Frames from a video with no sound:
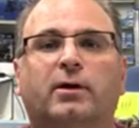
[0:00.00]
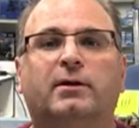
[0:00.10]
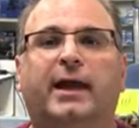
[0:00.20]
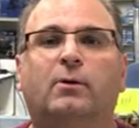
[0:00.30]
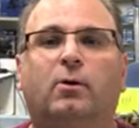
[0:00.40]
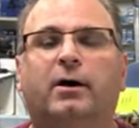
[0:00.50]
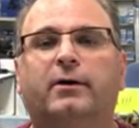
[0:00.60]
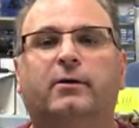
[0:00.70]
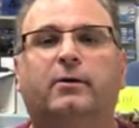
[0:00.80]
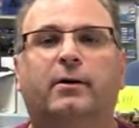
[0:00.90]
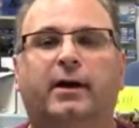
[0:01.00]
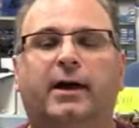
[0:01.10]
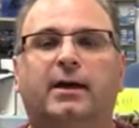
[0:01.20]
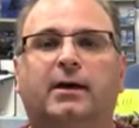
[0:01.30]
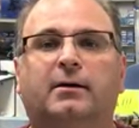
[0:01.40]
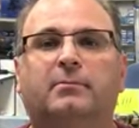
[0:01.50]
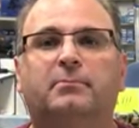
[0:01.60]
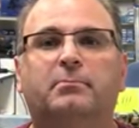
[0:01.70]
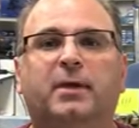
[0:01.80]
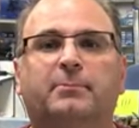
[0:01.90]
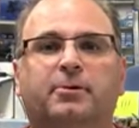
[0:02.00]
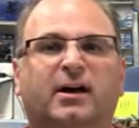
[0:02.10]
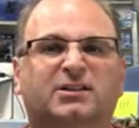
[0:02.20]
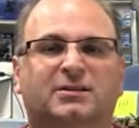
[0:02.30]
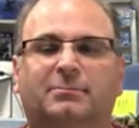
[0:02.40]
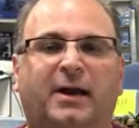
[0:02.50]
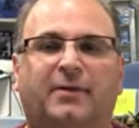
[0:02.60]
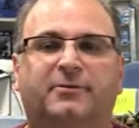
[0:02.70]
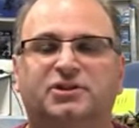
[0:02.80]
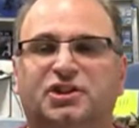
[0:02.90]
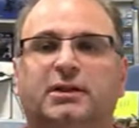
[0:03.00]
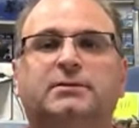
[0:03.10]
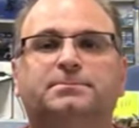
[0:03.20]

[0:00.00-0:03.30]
late one or a mid-production Panther G.